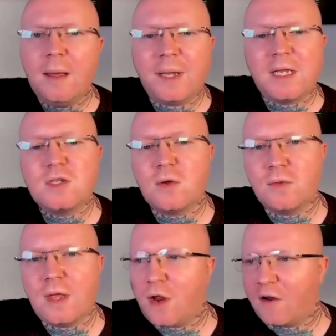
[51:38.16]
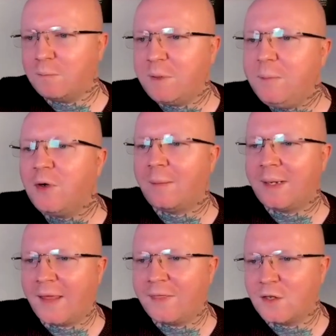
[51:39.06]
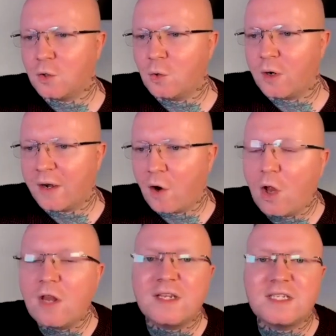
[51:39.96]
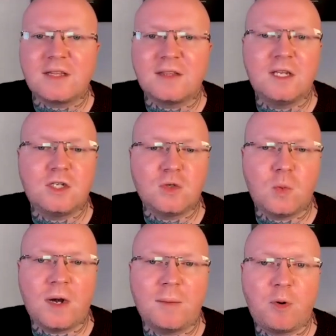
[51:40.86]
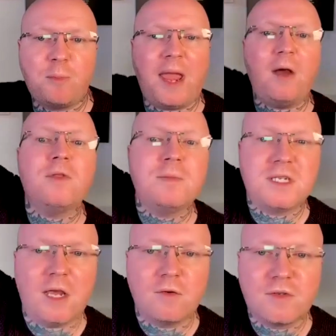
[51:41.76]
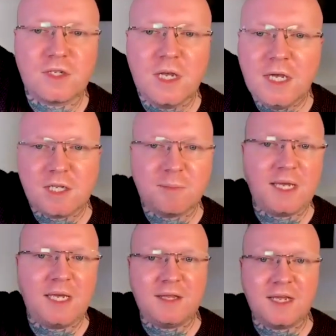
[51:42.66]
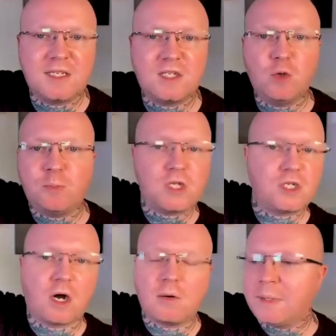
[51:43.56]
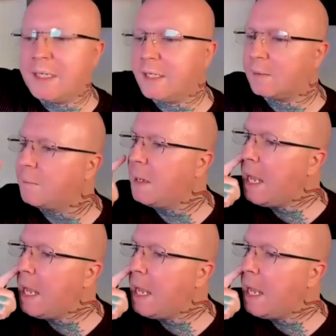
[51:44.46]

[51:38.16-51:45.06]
because then you're having people coming in the door and all of a sudden they just want to propel themselves to be this superstar medium.